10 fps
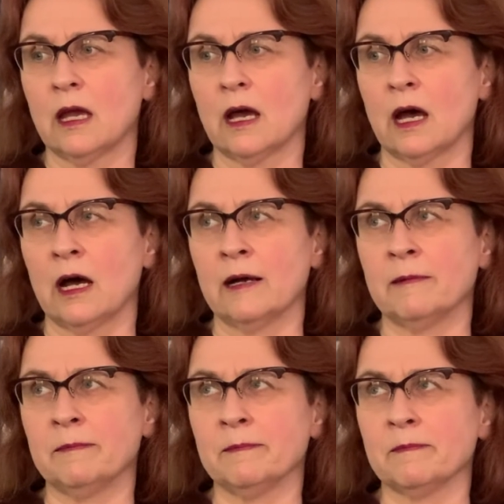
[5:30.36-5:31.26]

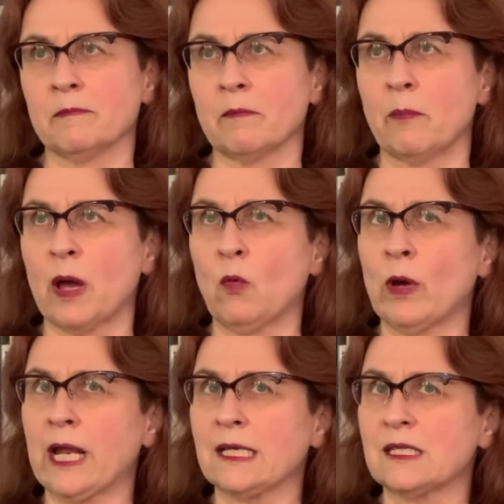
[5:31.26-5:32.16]
Um, but when
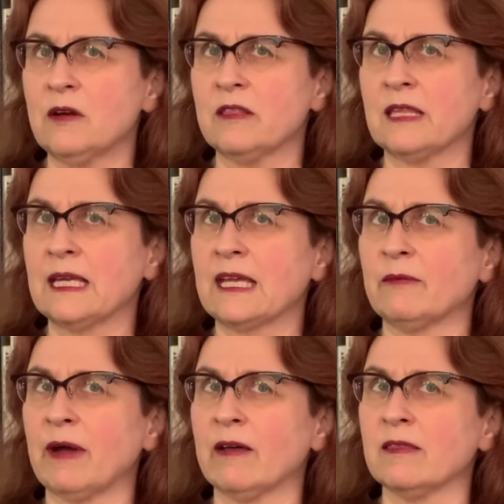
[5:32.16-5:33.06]
I started thinking
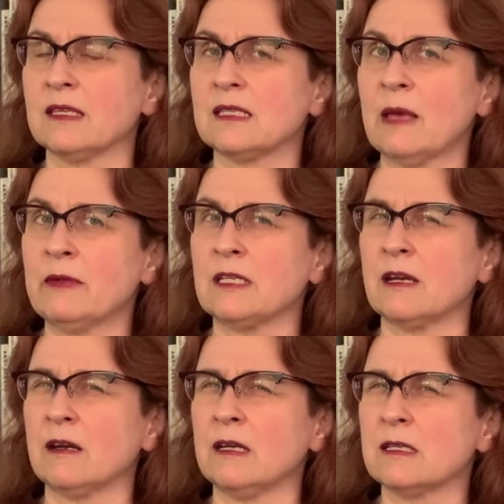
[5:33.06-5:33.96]
about the
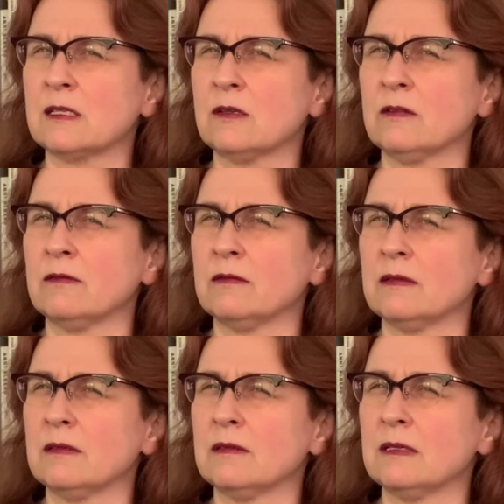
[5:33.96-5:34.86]
cemetery, it started,
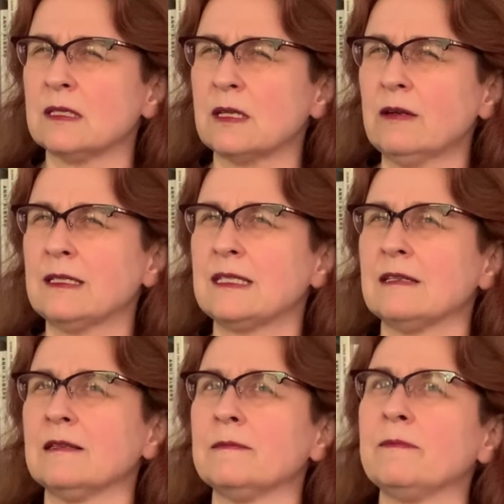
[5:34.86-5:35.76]
it started
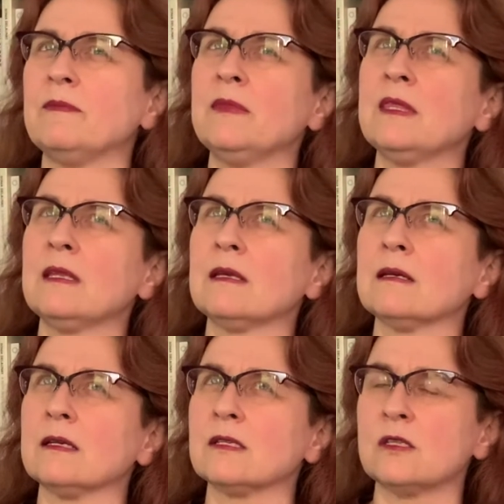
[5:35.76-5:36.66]
to
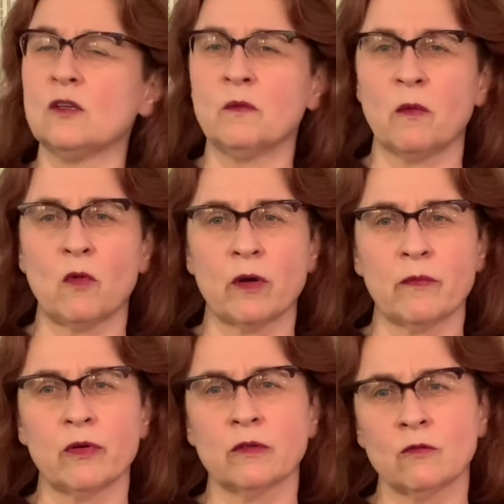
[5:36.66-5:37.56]
assume a more
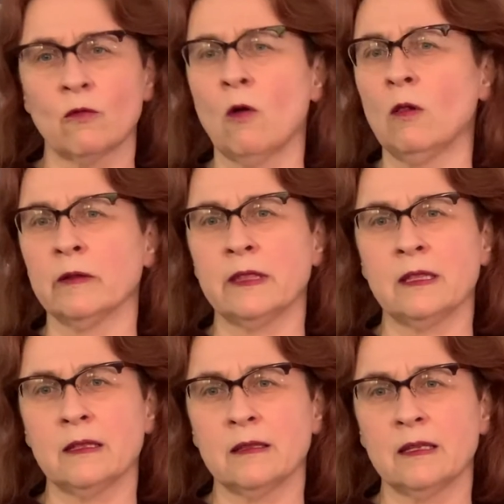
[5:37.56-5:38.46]
important role
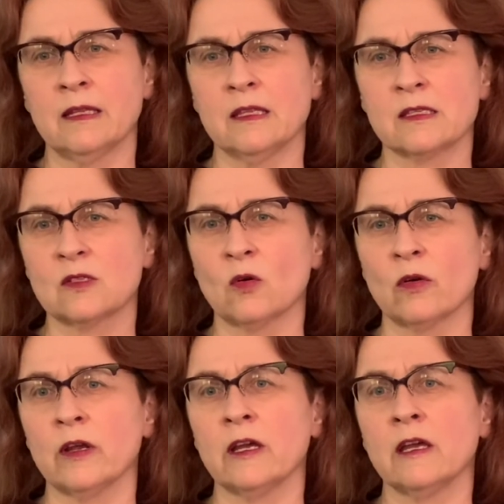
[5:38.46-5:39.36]
in, in the story.